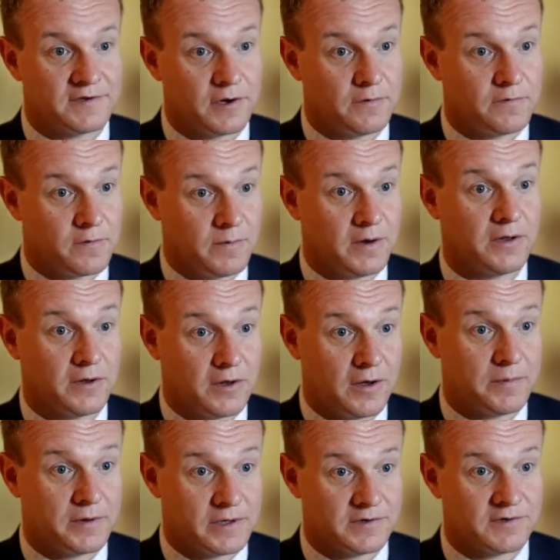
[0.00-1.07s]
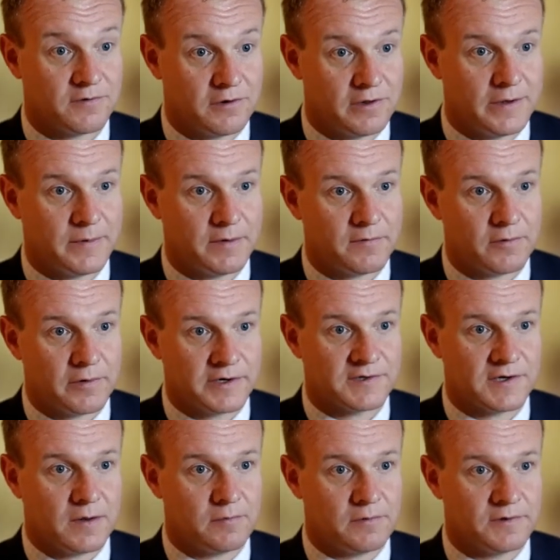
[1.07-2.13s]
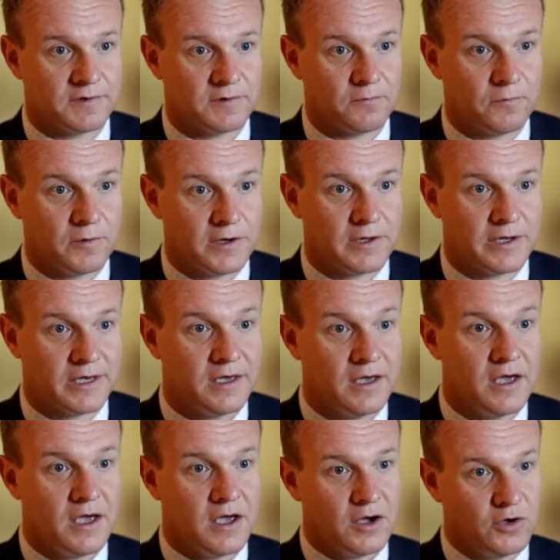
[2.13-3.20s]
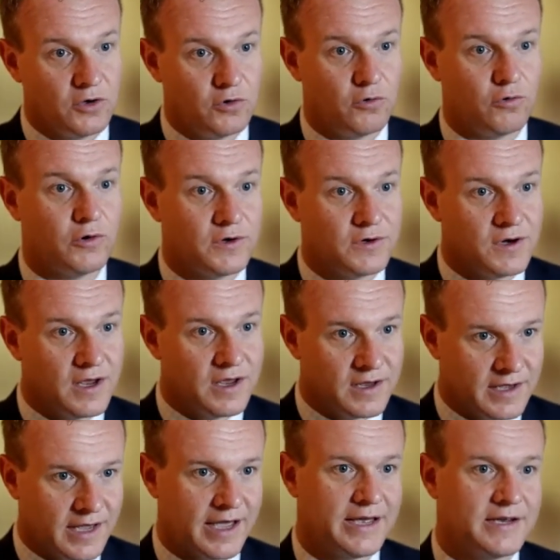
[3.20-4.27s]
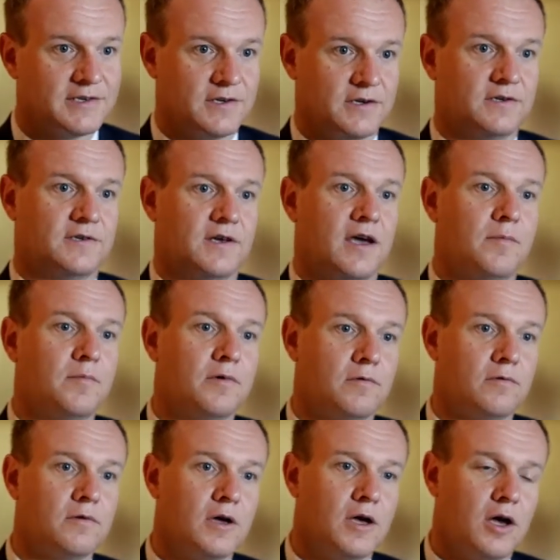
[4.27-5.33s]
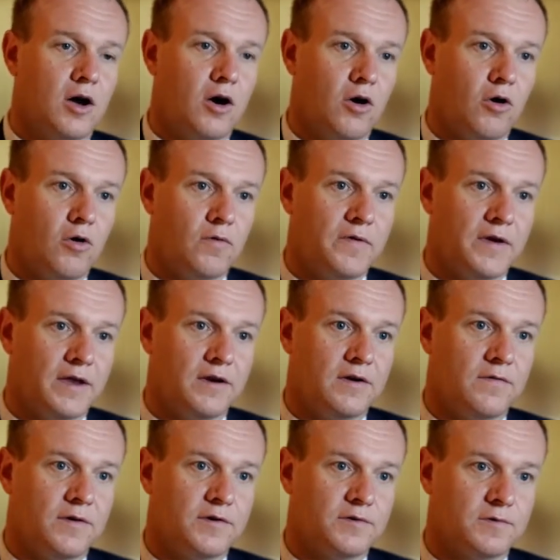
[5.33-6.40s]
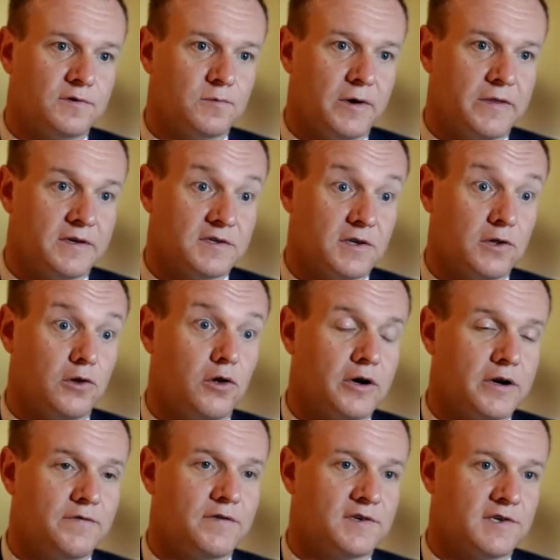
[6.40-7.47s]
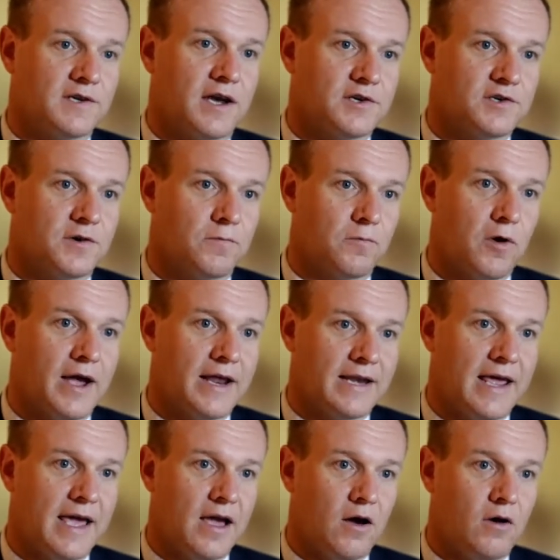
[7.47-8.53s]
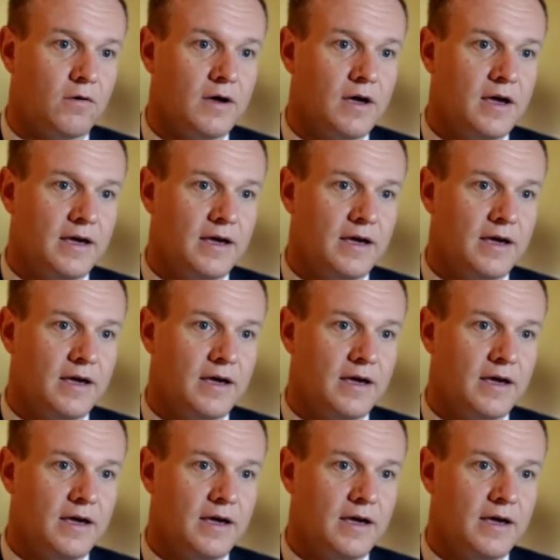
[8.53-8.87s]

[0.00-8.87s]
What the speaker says: So familial hypercholesterolemia, for example, is a really good case example of individuals where there's a lot of discussion right now.